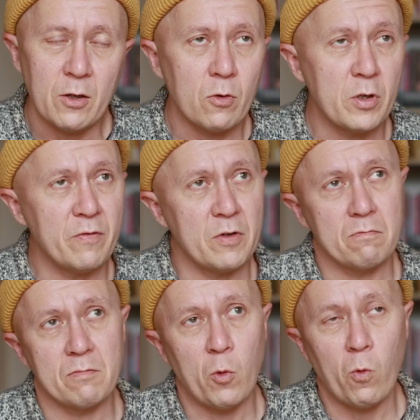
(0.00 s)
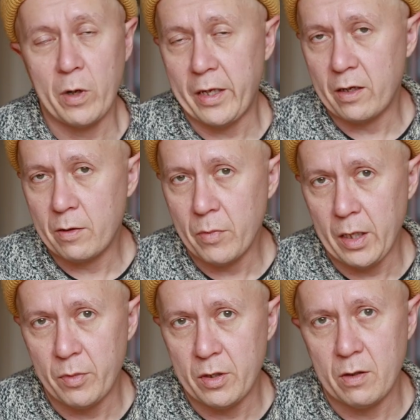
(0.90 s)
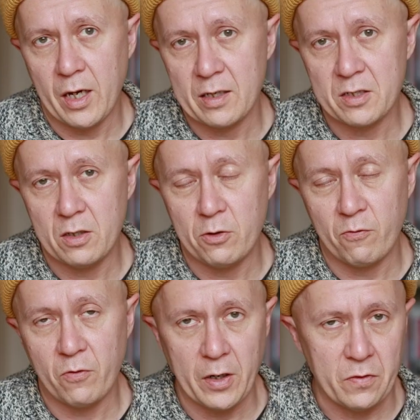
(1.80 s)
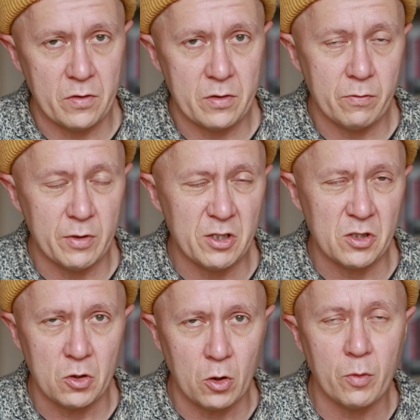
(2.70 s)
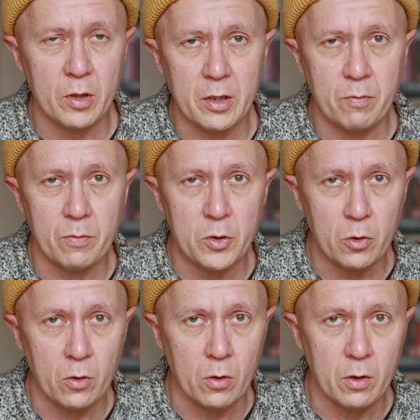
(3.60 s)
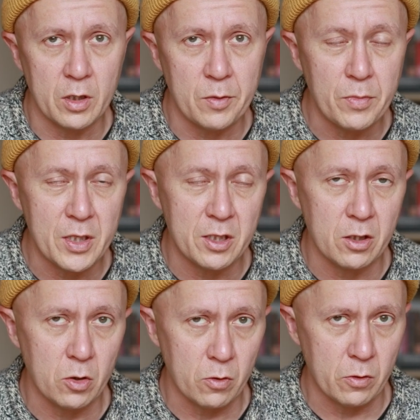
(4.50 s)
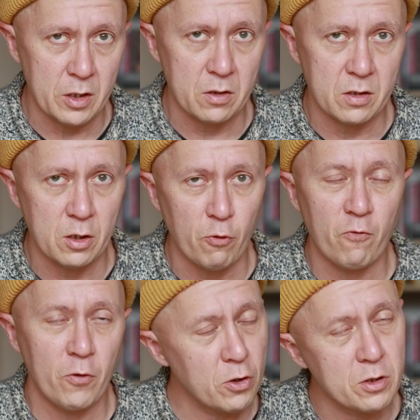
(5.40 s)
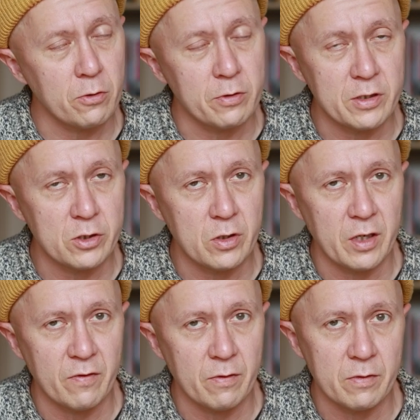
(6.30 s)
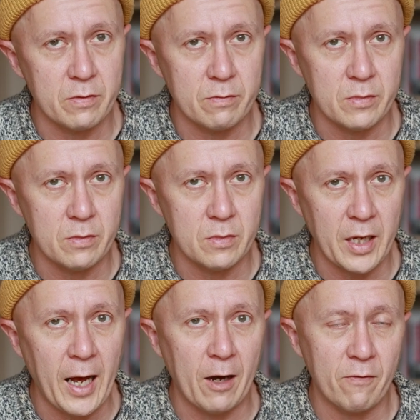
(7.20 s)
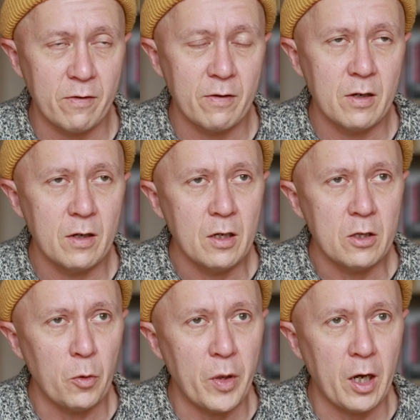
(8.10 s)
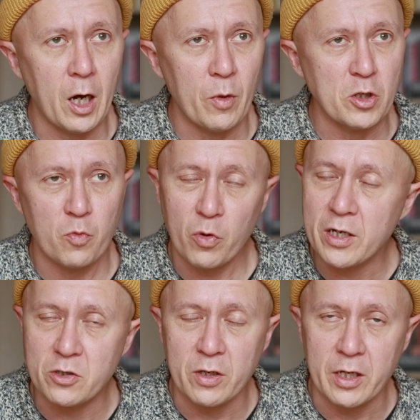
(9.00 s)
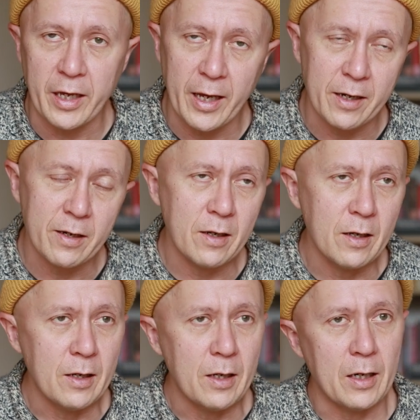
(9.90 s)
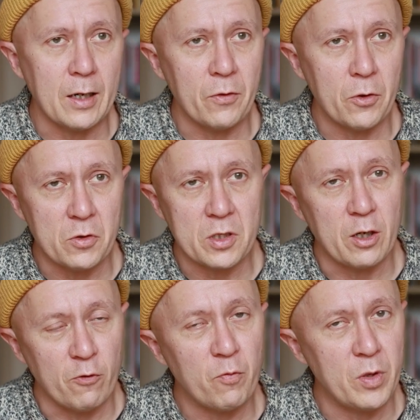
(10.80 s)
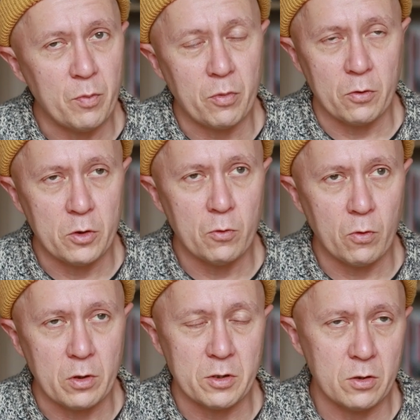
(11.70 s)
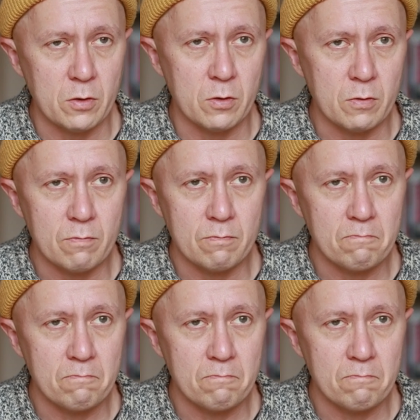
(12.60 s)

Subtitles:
or even a week, maybe asking your friends, which is normally your immediate audience and the first audience you ever have. No matter how much praise you're going to get, those kind of people you want to